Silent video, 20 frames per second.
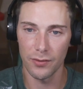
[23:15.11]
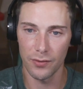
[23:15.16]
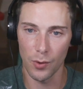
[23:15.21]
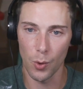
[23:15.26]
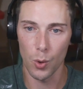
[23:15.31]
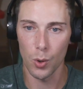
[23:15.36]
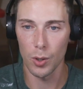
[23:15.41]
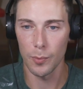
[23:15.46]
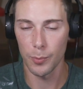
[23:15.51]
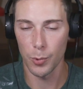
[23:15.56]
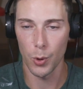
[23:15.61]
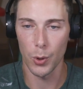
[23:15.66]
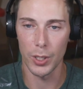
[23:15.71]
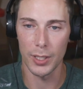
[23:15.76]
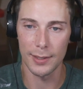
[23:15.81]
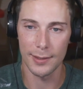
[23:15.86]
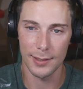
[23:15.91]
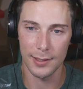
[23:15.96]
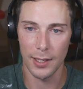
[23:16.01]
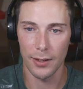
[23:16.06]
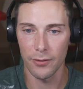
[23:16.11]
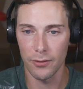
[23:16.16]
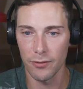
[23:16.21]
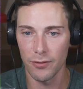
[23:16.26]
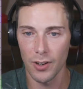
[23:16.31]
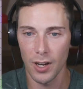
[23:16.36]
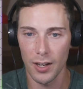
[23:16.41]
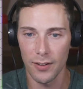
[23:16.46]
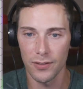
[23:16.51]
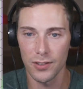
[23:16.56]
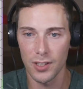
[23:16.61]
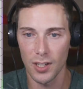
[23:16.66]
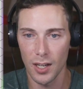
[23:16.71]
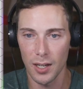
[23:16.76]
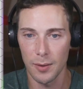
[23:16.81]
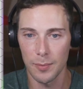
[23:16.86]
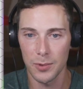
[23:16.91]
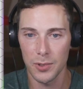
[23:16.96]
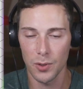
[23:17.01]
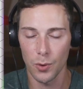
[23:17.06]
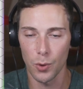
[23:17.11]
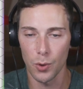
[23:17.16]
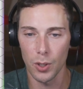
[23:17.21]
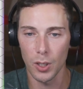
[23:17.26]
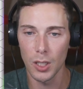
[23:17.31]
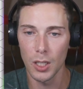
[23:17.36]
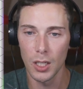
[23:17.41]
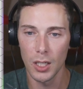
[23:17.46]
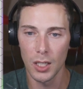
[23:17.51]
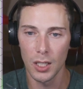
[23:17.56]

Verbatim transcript: 4.75 times. Or